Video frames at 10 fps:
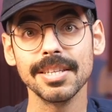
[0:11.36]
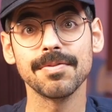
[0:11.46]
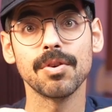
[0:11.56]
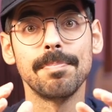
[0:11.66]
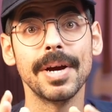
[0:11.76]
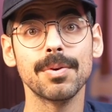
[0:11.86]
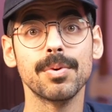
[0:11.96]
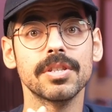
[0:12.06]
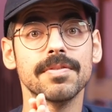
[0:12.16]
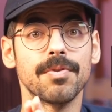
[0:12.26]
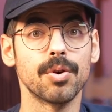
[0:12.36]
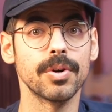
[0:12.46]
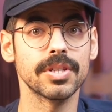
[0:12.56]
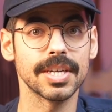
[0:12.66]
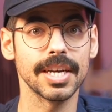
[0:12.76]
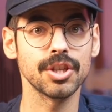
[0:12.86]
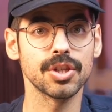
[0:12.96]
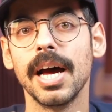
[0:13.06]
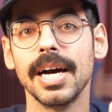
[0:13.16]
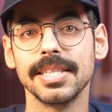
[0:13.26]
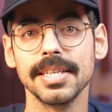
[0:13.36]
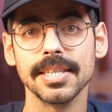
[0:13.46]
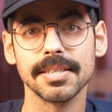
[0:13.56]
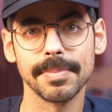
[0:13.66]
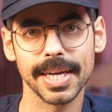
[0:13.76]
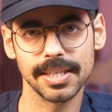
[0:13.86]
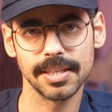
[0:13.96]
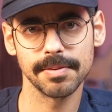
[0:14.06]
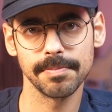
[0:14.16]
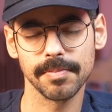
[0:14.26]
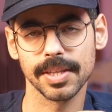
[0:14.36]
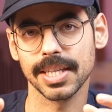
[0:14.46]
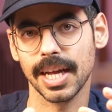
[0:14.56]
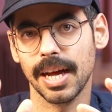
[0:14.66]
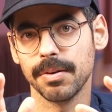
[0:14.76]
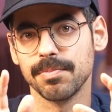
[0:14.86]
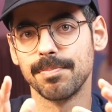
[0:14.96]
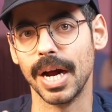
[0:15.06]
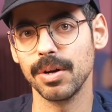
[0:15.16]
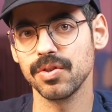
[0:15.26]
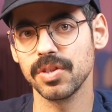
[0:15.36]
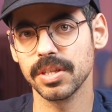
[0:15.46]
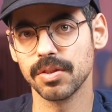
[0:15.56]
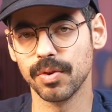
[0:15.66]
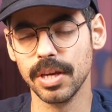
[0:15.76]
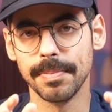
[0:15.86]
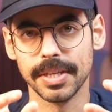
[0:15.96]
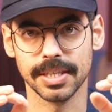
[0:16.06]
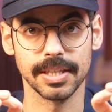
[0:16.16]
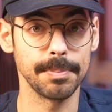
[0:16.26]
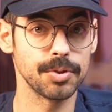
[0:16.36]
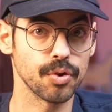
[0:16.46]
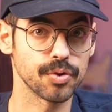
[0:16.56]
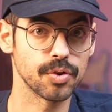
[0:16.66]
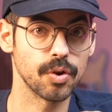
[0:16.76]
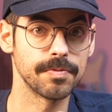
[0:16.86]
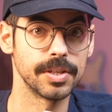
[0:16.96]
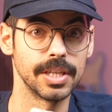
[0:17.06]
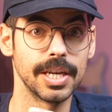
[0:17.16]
for backwards forwards cache, and this is a mechanism that allows browsers to keep a snapshot of an